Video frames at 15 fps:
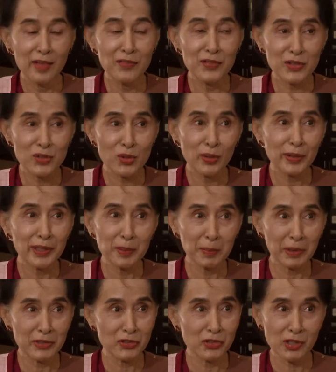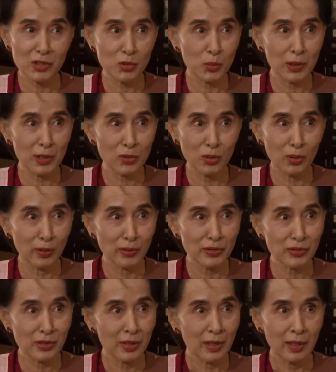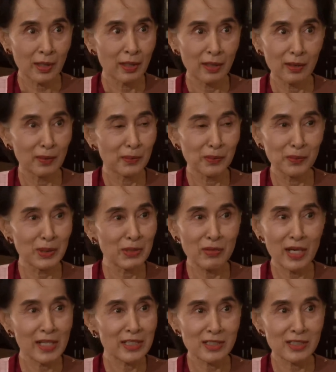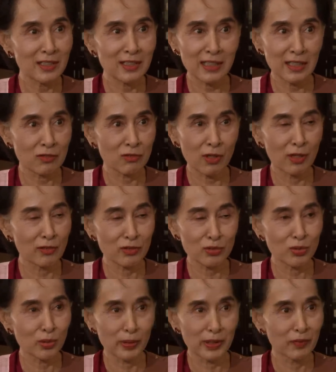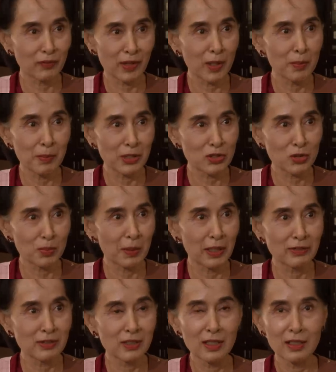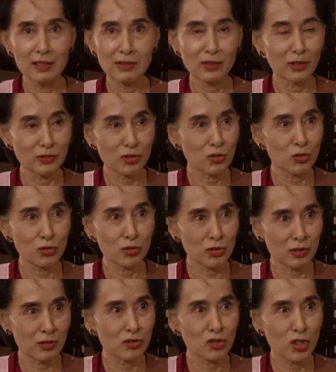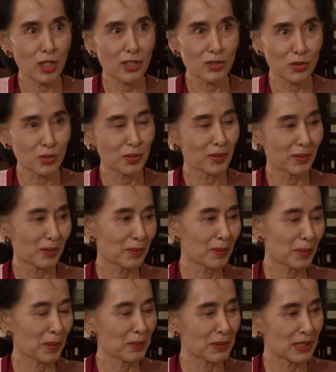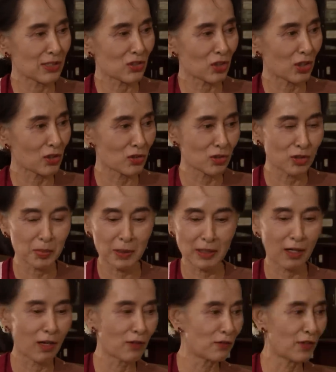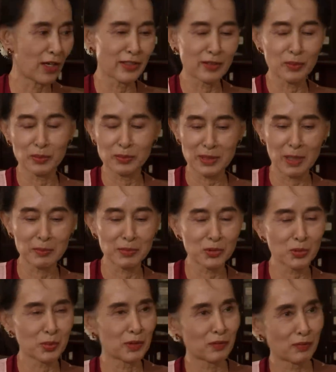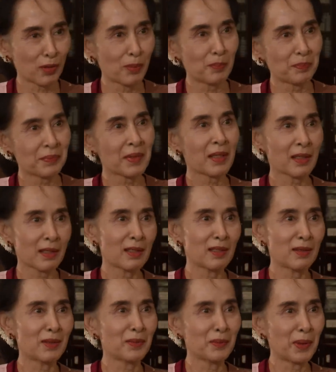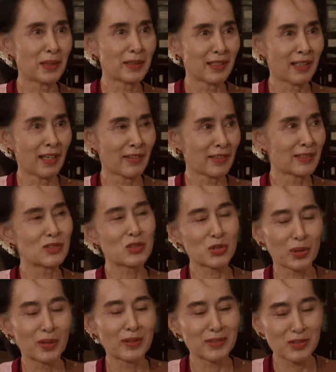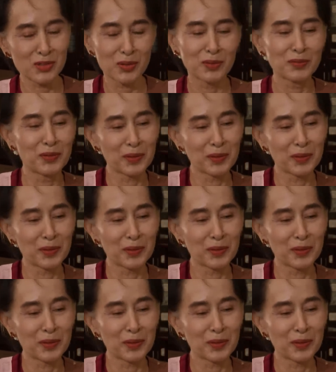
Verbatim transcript: If you're talking about the six-way talks, we really didn't get round to talking very much about constitutional change. There were discussions about how far the tables were from one another and so on and so